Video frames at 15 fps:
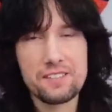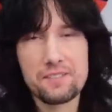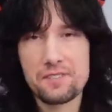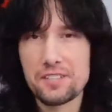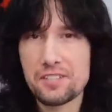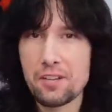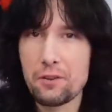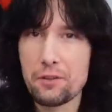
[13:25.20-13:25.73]

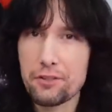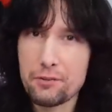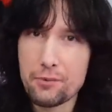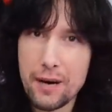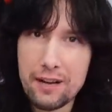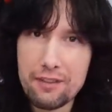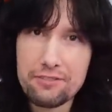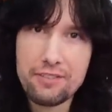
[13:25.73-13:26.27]
So
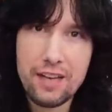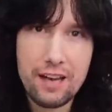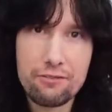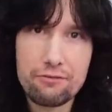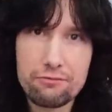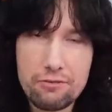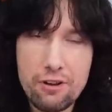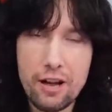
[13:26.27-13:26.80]
throughout that
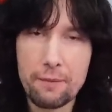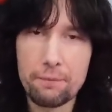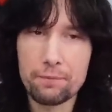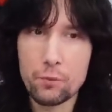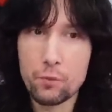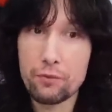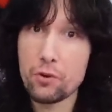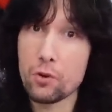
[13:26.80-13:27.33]
run,
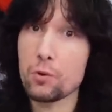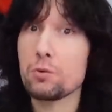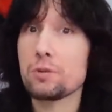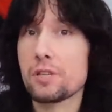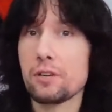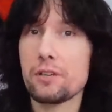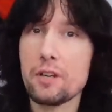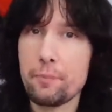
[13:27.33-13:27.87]
we've got
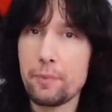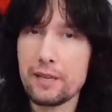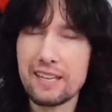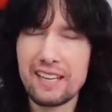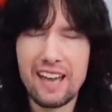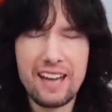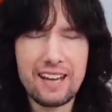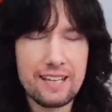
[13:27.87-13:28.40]
alternate
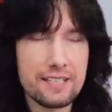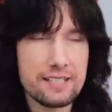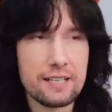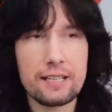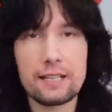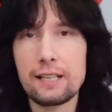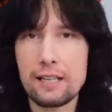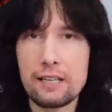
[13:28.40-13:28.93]
picking, and it is
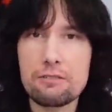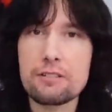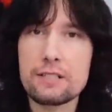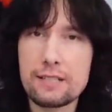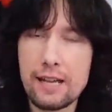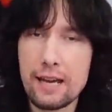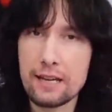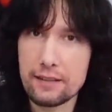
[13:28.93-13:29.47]
clear as
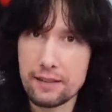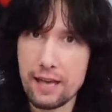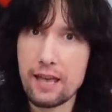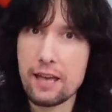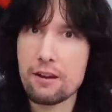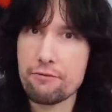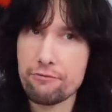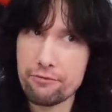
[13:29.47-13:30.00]
day that
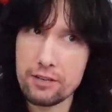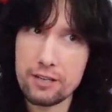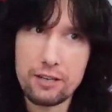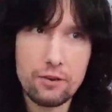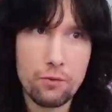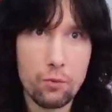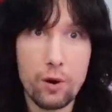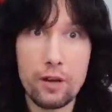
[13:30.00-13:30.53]
every
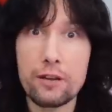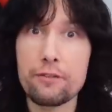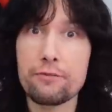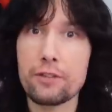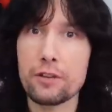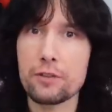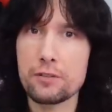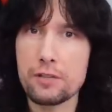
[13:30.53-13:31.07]
one of
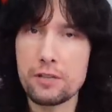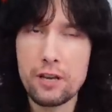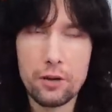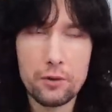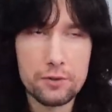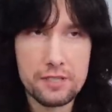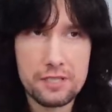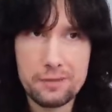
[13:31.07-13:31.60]
those
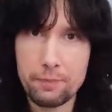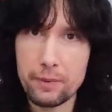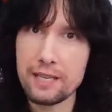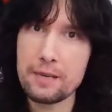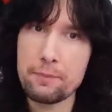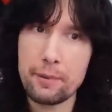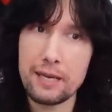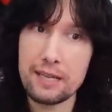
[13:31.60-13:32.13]
notes is
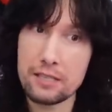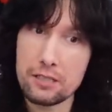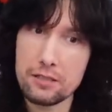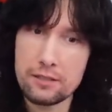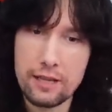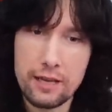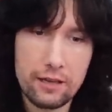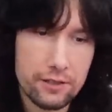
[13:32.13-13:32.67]
being picked, because
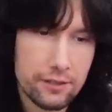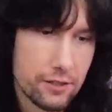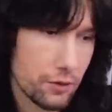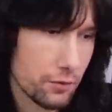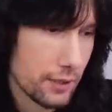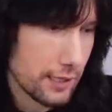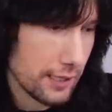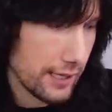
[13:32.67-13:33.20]
they are so
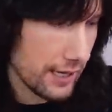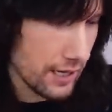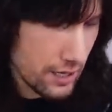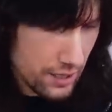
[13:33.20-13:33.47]
clear.